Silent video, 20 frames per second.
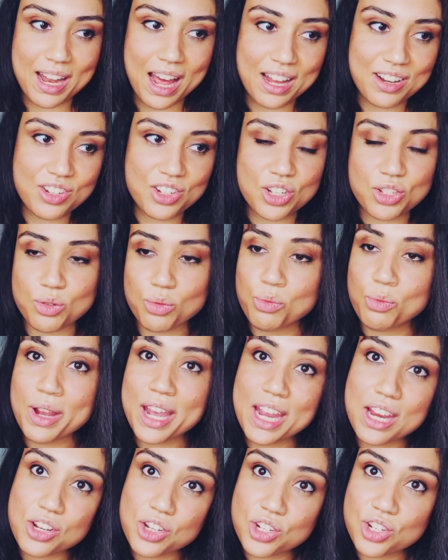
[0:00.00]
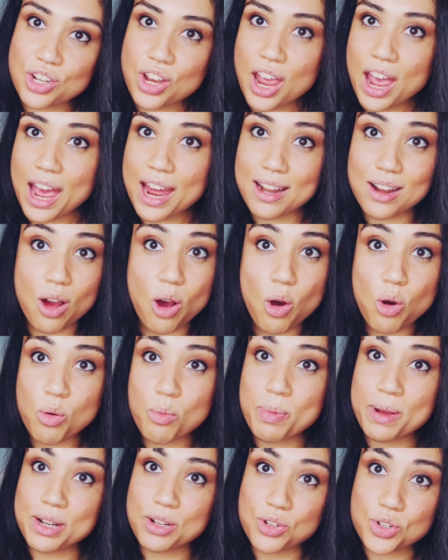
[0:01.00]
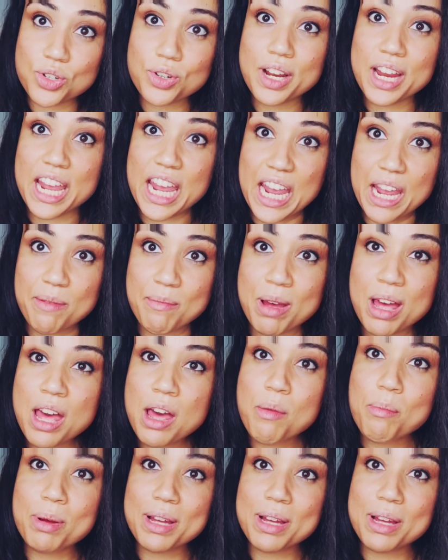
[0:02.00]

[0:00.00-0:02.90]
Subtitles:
not just wish and hope and dream,